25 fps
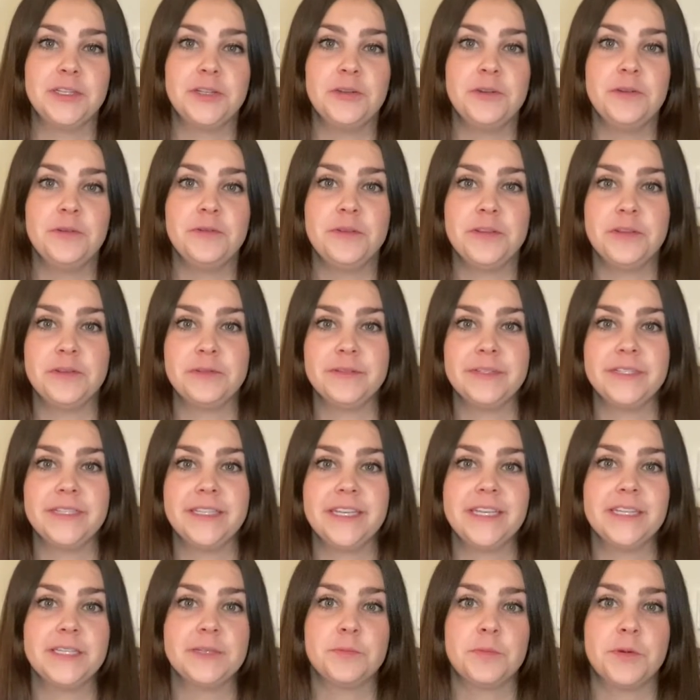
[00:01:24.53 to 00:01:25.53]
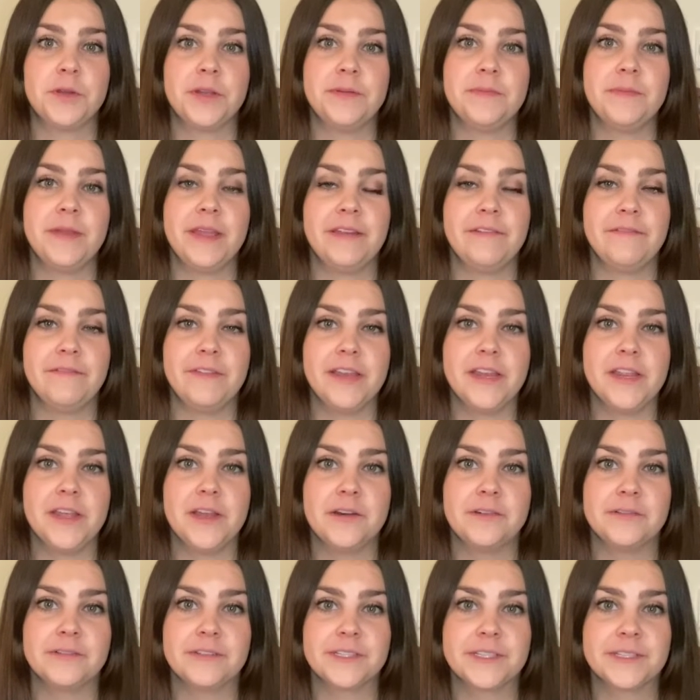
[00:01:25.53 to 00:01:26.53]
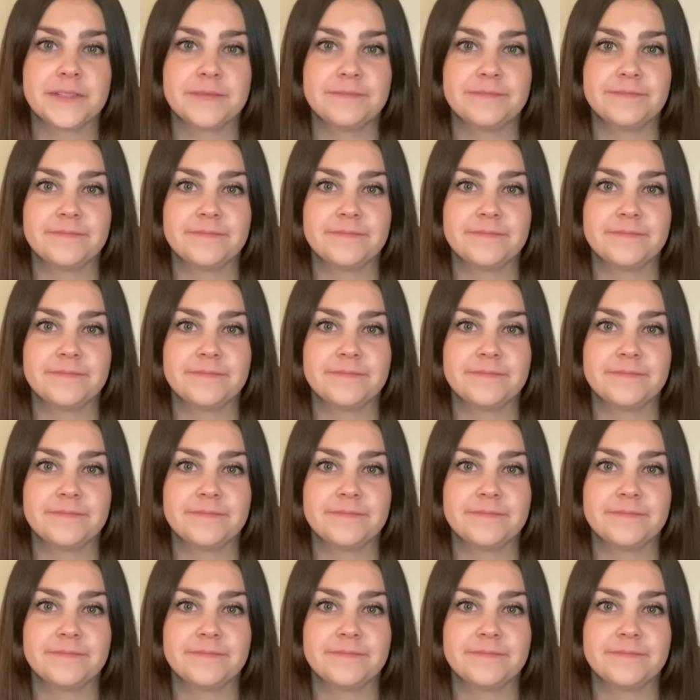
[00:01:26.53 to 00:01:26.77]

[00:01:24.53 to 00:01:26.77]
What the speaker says: to use these pre-made videos.